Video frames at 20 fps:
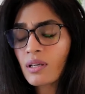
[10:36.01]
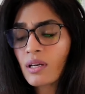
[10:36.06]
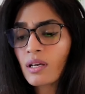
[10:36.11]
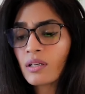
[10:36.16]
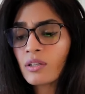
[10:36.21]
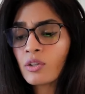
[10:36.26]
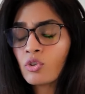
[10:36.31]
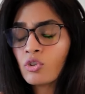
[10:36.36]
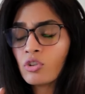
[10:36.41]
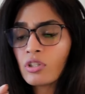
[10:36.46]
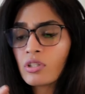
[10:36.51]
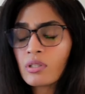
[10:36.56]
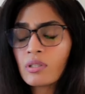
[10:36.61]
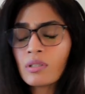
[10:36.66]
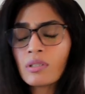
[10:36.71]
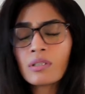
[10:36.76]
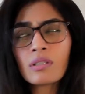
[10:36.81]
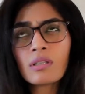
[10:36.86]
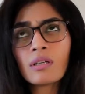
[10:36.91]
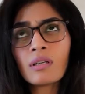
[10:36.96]
you know, this
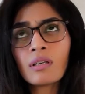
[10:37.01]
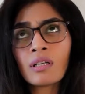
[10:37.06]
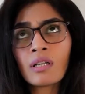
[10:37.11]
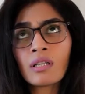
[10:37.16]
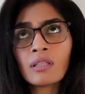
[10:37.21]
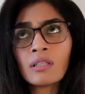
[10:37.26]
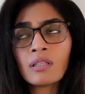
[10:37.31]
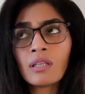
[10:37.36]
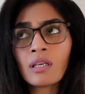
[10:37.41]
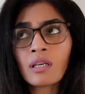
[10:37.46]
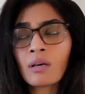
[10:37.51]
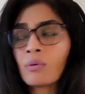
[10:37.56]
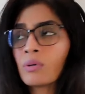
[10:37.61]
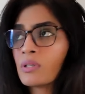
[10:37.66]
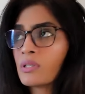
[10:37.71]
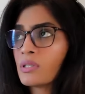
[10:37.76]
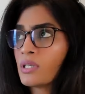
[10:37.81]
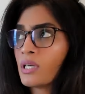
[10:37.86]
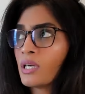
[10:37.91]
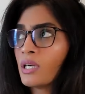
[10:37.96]
is another thing I want to
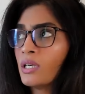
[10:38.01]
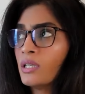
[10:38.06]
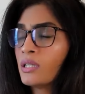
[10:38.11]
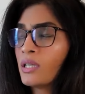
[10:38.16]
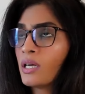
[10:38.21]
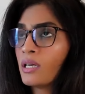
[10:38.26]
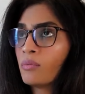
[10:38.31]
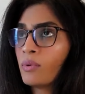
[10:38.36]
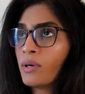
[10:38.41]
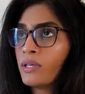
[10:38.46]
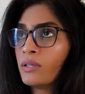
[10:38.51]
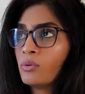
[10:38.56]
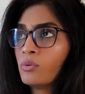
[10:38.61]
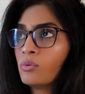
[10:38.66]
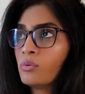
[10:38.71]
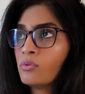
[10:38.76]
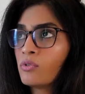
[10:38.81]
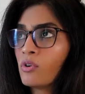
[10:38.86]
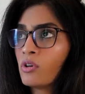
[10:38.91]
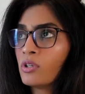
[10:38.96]
say, that when
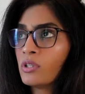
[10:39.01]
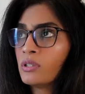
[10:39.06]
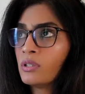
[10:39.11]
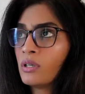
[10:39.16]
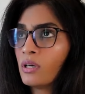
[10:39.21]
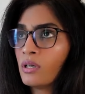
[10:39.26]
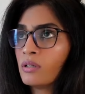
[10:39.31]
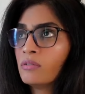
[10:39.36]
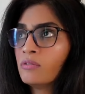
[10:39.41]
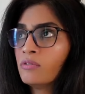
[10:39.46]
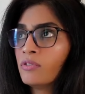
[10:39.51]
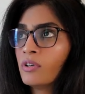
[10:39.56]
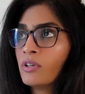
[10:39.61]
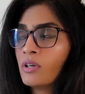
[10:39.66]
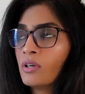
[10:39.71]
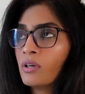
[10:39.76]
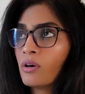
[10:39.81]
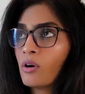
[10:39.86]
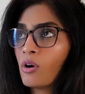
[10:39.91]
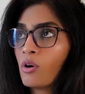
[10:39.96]
you fall in love
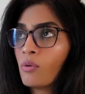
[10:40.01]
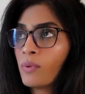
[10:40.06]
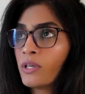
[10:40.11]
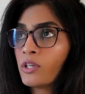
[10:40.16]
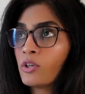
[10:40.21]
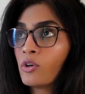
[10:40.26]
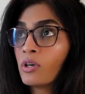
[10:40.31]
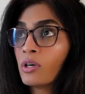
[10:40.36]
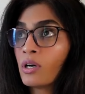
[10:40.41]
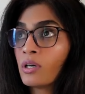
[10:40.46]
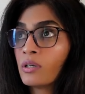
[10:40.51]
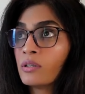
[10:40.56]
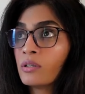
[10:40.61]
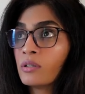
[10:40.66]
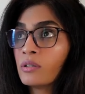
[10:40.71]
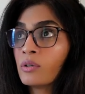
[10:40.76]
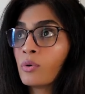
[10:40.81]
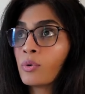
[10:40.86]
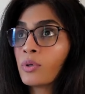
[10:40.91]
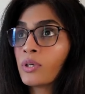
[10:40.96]
or when you're
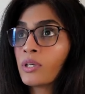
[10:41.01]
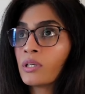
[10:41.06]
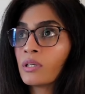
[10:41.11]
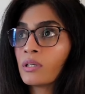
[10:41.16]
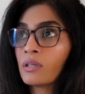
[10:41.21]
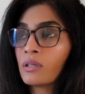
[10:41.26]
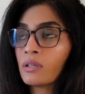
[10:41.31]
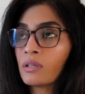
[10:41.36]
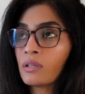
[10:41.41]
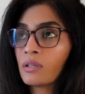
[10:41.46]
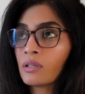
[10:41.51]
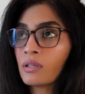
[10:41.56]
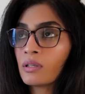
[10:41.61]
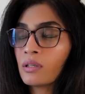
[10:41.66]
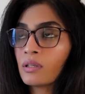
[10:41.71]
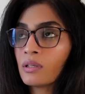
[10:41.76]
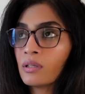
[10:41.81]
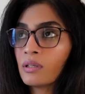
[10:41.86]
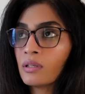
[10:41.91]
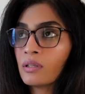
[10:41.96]
undergoing
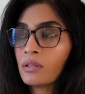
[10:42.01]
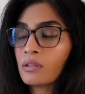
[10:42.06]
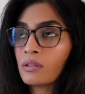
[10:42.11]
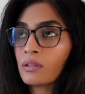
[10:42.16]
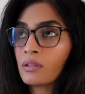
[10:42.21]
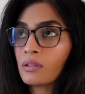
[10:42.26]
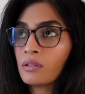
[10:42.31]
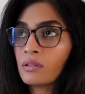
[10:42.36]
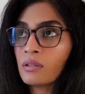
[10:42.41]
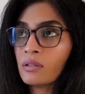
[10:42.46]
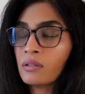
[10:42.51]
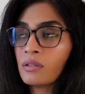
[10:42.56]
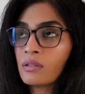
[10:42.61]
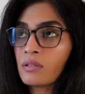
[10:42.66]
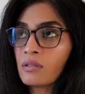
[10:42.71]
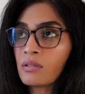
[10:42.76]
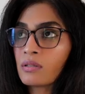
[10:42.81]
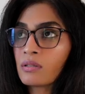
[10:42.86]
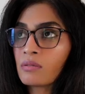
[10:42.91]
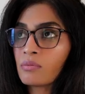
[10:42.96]

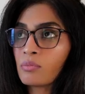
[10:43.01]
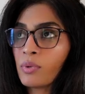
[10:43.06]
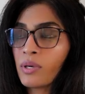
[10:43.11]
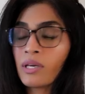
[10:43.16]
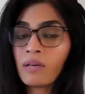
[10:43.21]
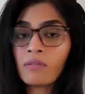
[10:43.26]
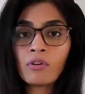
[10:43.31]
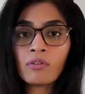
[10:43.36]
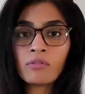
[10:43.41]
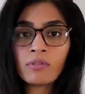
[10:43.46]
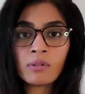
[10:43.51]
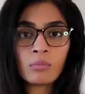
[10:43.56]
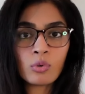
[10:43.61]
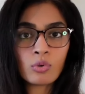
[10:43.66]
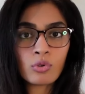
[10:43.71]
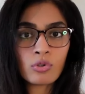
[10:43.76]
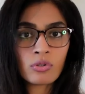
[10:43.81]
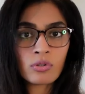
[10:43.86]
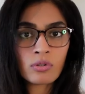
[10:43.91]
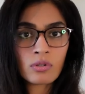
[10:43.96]
this wave of
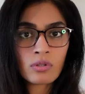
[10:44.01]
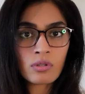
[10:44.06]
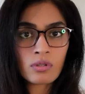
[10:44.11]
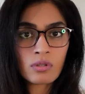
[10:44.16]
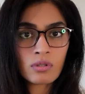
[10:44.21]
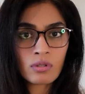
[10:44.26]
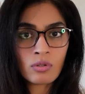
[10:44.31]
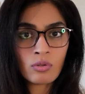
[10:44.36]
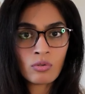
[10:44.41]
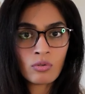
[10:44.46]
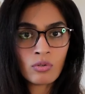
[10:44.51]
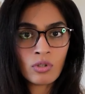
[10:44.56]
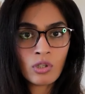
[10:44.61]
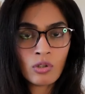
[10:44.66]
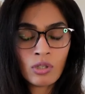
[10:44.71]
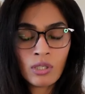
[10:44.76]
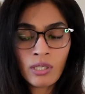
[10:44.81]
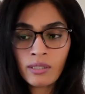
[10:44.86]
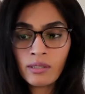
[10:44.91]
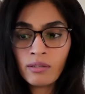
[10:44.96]
emotions, you know, in your
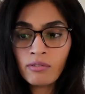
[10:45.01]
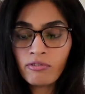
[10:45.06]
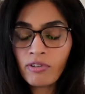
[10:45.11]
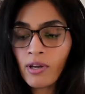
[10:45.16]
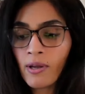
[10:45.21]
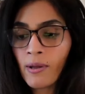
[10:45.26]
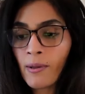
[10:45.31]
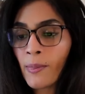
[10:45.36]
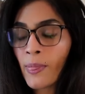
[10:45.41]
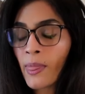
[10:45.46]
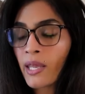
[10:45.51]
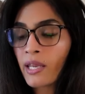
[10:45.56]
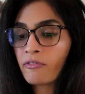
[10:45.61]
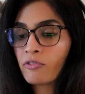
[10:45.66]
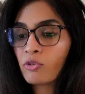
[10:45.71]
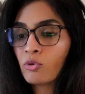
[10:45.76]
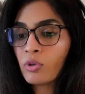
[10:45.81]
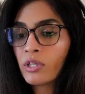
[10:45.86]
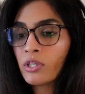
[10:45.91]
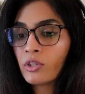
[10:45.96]
life, if
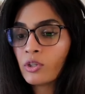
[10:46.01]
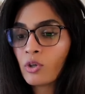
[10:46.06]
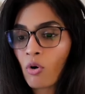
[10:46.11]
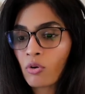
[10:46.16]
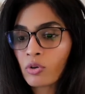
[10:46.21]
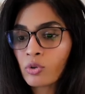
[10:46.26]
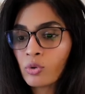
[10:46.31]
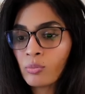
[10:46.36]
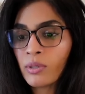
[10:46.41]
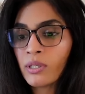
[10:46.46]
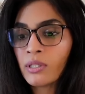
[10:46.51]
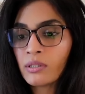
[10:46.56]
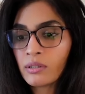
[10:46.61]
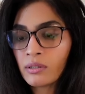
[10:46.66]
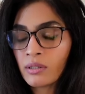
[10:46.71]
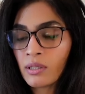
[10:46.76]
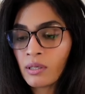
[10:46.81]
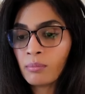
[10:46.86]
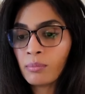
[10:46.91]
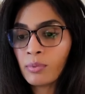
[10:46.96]
you can document
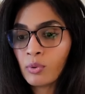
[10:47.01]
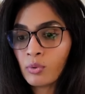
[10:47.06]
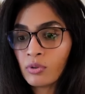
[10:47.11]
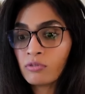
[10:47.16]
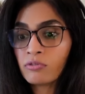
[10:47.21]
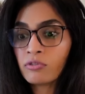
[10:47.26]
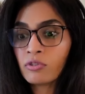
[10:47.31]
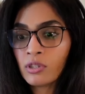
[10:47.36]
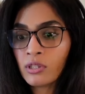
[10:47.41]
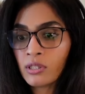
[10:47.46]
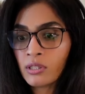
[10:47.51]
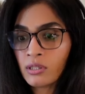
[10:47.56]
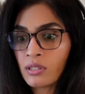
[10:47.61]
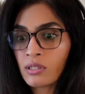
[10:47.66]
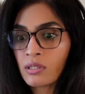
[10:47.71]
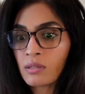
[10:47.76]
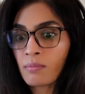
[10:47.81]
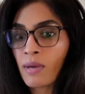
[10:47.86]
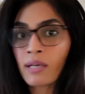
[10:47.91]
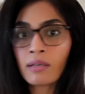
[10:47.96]
them beautifully in
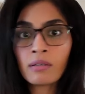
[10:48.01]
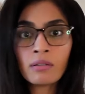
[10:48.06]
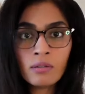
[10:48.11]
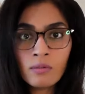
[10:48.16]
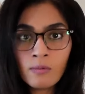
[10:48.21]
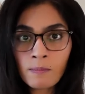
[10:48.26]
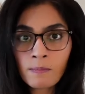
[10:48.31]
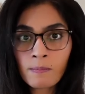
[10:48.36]
this manner,